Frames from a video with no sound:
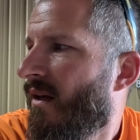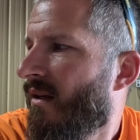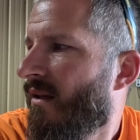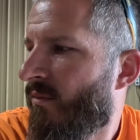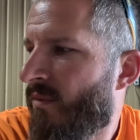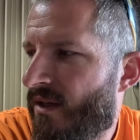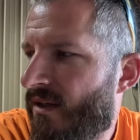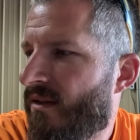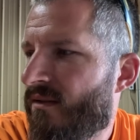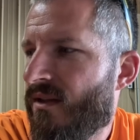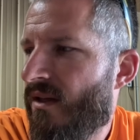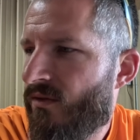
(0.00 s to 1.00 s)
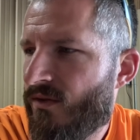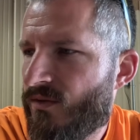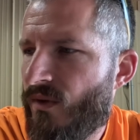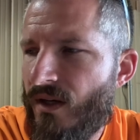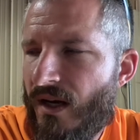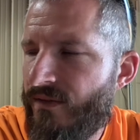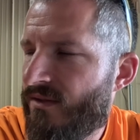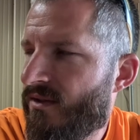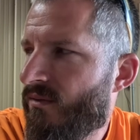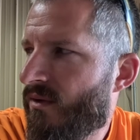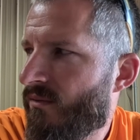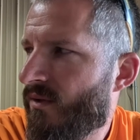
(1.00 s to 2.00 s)
Humidity levels, obviously
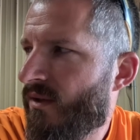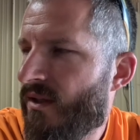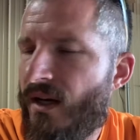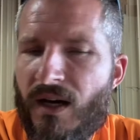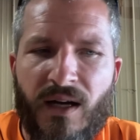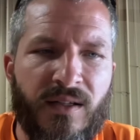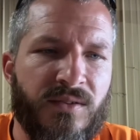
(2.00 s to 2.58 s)
weren't really high,